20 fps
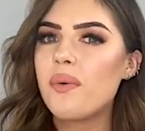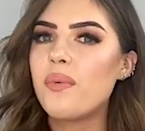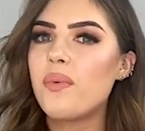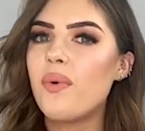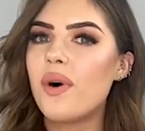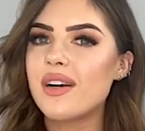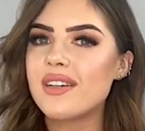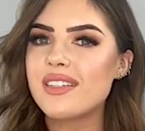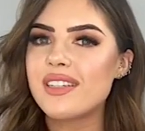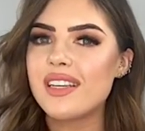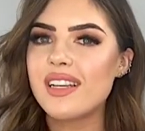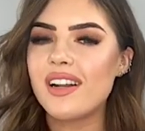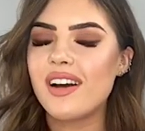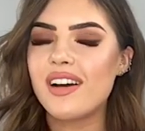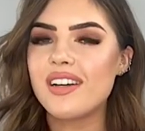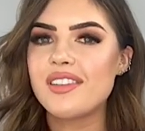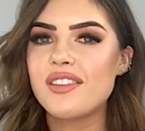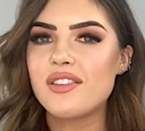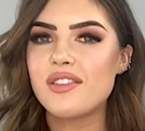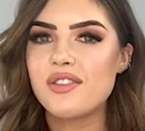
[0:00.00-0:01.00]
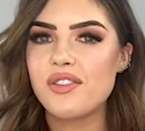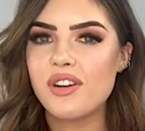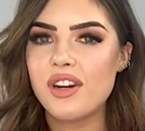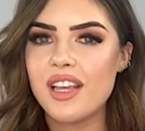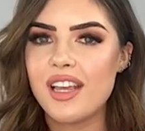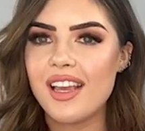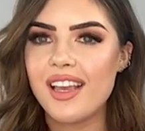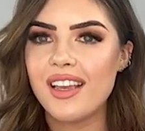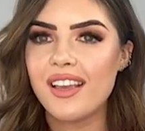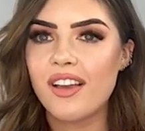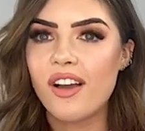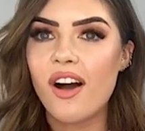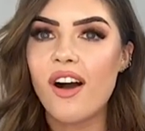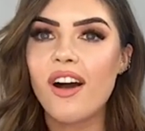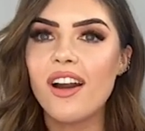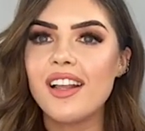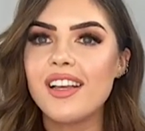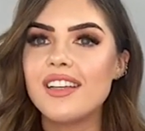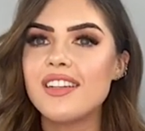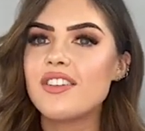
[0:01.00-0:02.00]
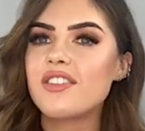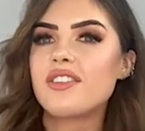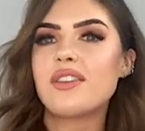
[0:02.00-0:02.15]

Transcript: What did I study in college?